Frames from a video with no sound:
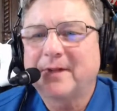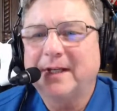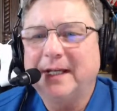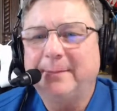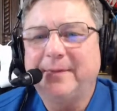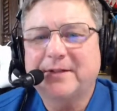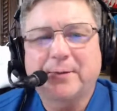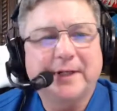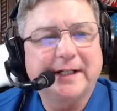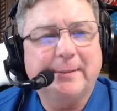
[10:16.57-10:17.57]
Yep, that's
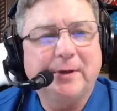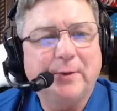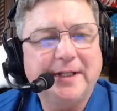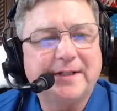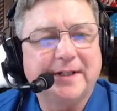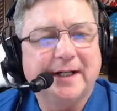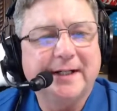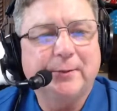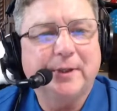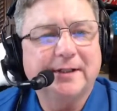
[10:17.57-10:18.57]
when I got my wings in
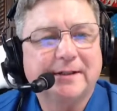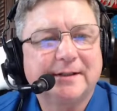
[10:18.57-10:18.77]
91.